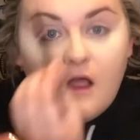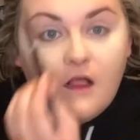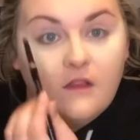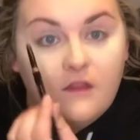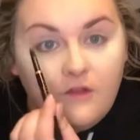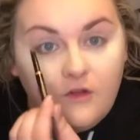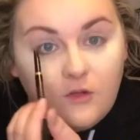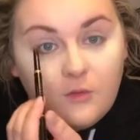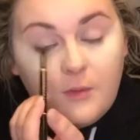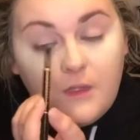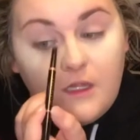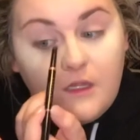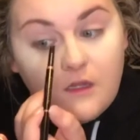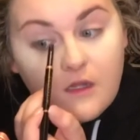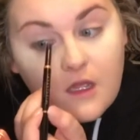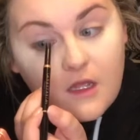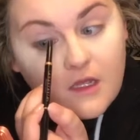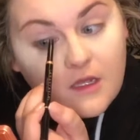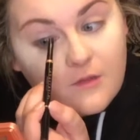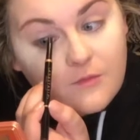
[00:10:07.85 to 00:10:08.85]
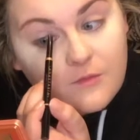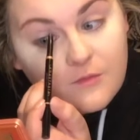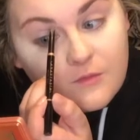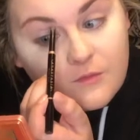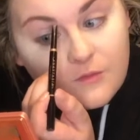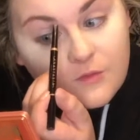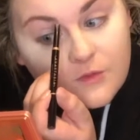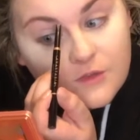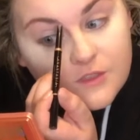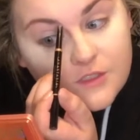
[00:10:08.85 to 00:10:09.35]
a little bit
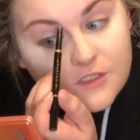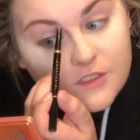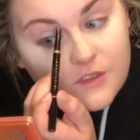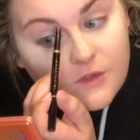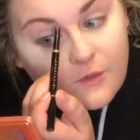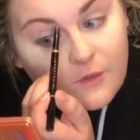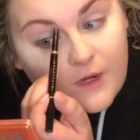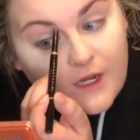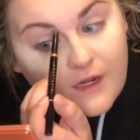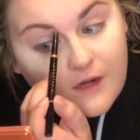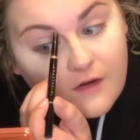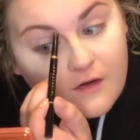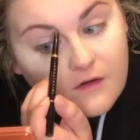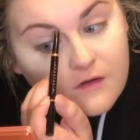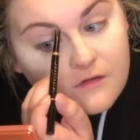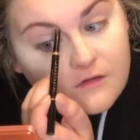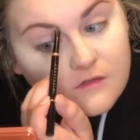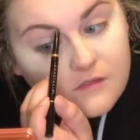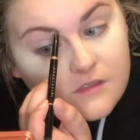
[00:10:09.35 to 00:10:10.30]
more square,